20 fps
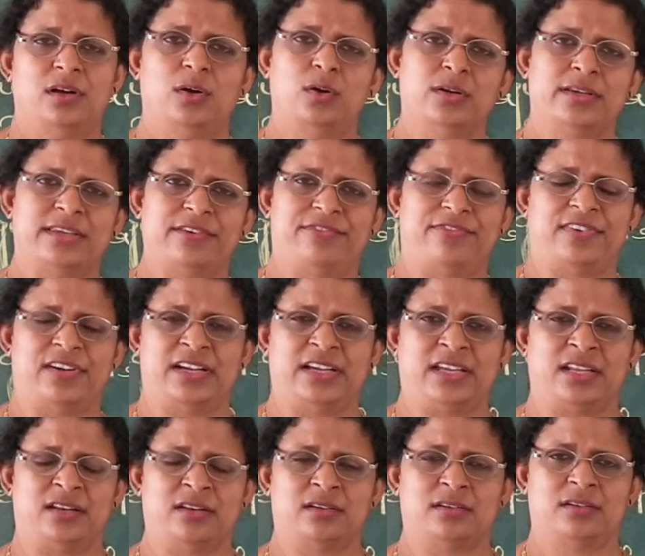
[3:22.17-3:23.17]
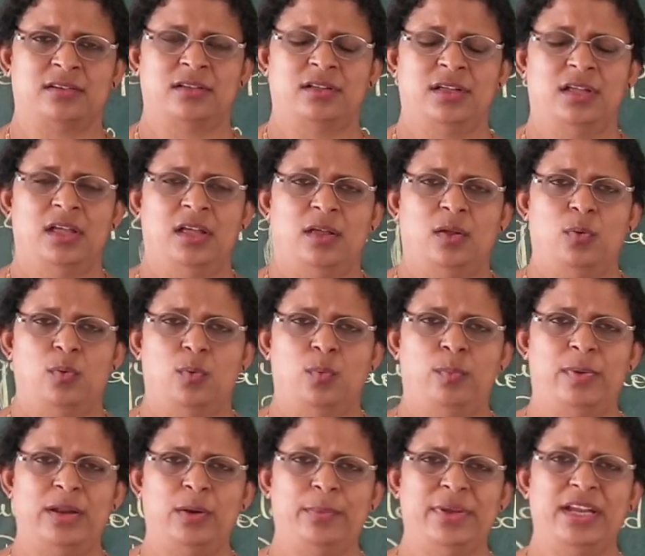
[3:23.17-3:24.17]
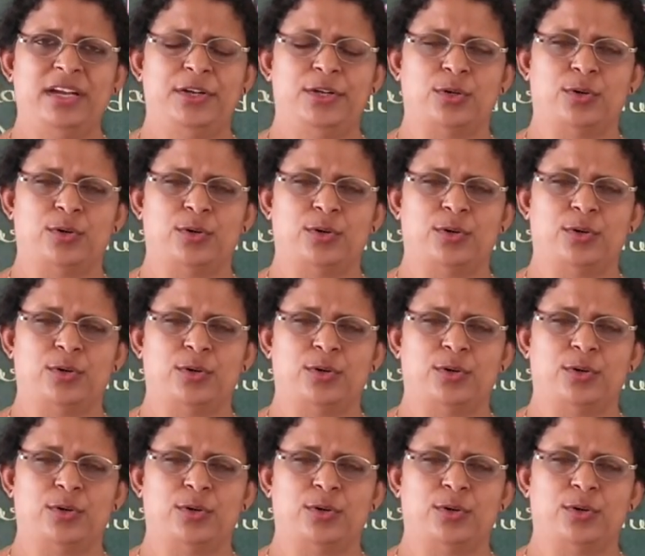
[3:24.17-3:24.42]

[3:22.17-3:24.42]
Okay, fine. When we